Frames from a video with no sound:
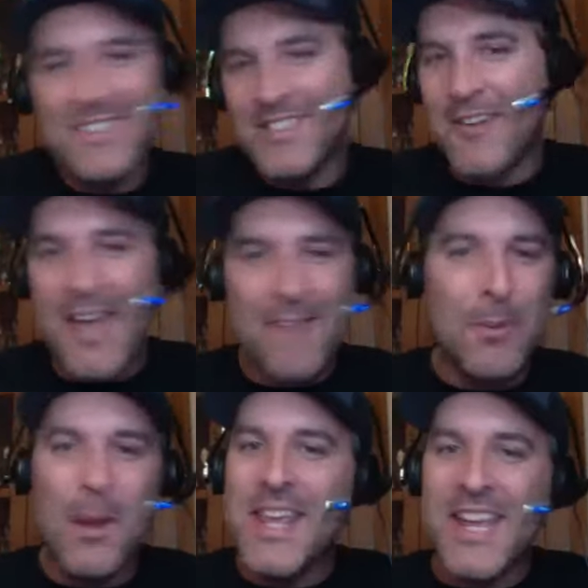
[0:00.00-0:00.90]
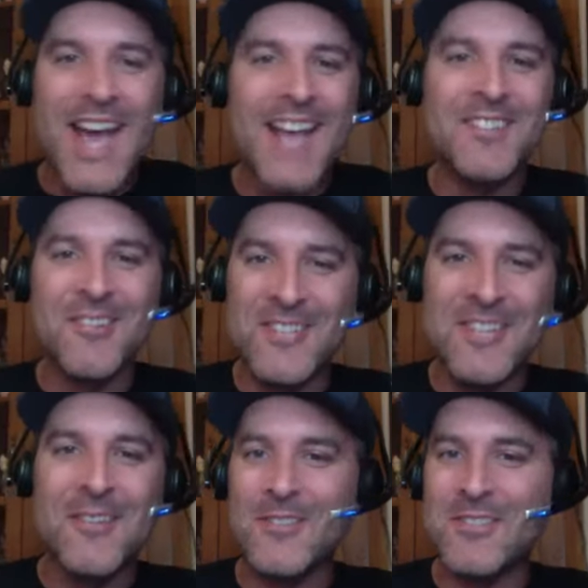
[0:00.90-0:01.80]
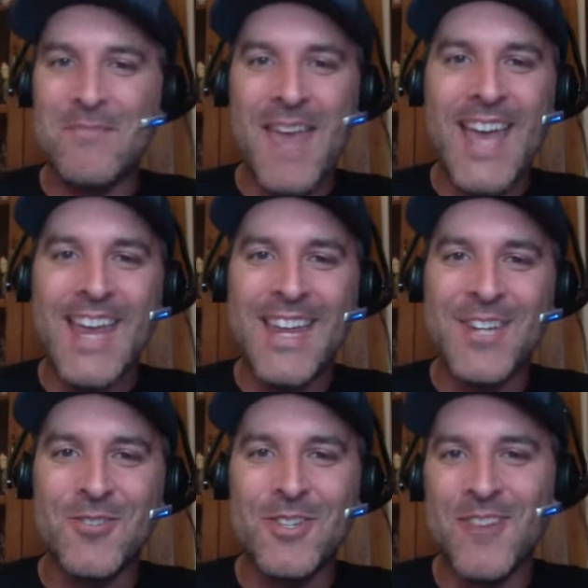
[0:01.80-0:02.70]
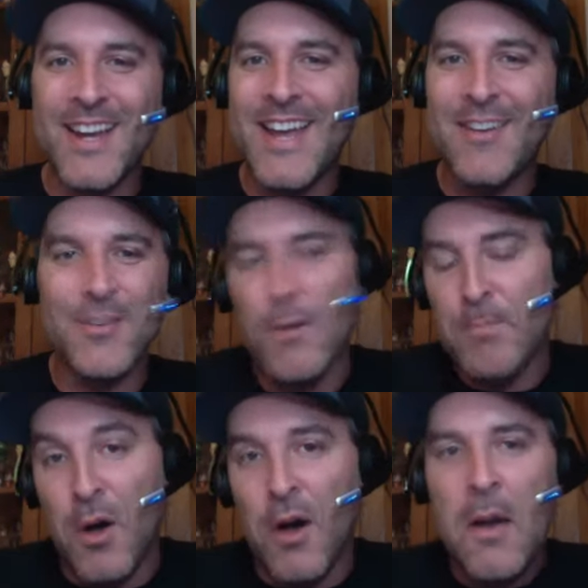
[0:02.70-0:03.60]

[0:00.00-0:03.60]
They still have plenty of guys that are dealing with some nagging injuries right now. It's football.